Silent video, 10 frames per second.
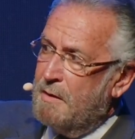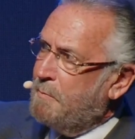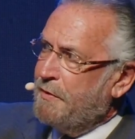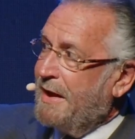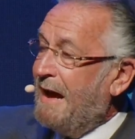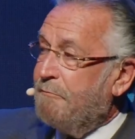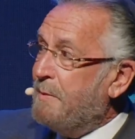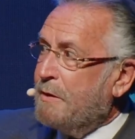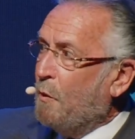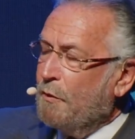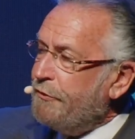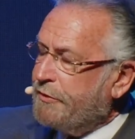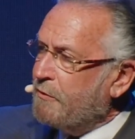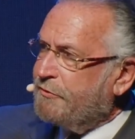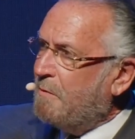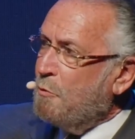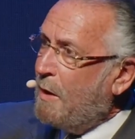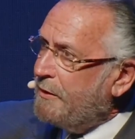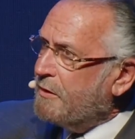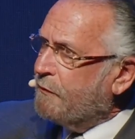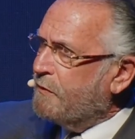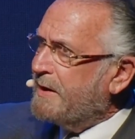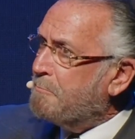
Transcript: But there have been also some wonderfully